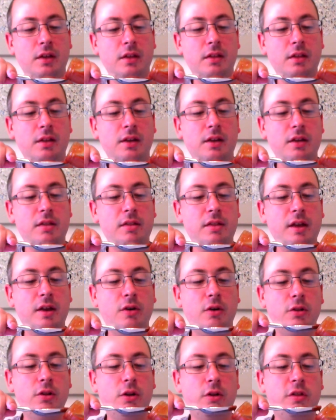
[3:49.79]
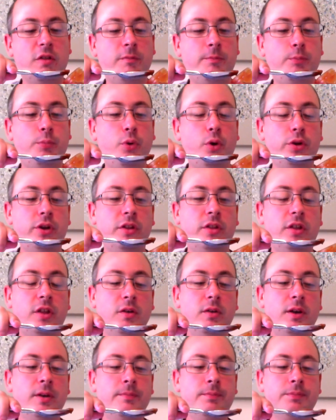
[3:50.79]
like I say, got lots of body
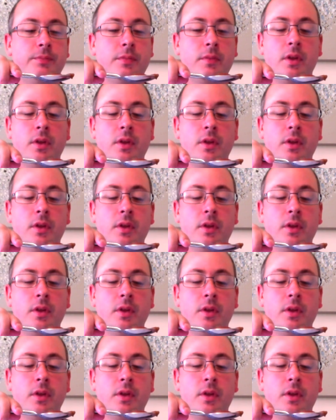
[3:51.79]
to it,